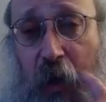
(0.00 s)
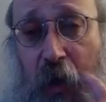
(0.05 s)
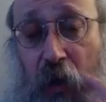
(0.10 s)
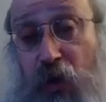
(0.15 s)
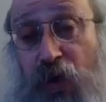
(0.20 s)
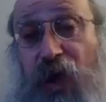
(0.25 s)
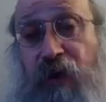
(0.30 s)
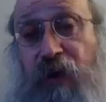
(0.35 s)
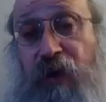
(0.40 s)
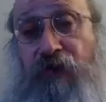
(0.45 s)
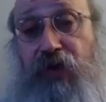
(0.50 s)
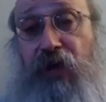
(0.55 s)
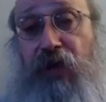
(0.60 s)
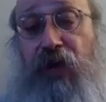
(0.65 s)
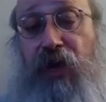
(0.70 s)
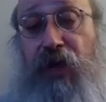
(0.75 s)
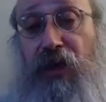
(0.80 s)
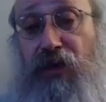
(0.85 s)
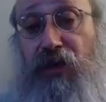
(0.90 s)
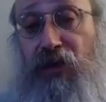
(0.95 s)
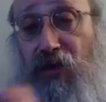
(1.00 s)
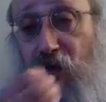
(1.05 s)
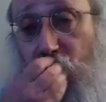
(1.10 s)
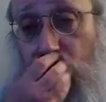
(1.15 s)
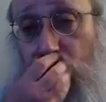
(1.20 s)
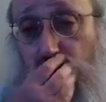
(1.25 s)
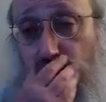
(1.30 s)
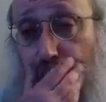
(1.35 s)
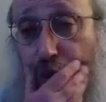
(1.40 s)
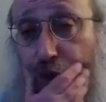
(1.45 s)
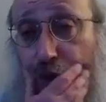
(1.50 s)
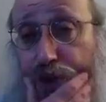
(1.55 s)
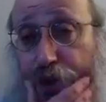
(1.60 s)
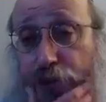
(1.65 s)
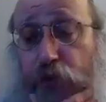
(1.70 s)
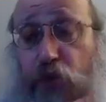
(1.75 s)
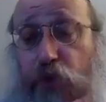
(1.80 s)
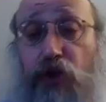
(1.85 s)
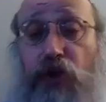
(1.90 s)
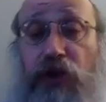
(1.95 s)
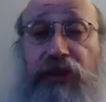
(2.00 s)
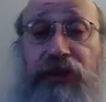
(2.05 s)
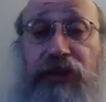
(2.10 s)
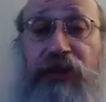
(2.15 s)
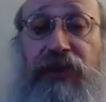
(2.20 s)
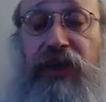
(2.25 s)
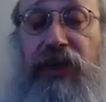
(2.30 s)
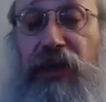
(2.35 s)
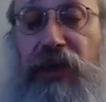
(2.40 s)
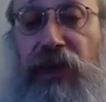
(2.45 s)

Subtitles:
we have today two Shmuels on the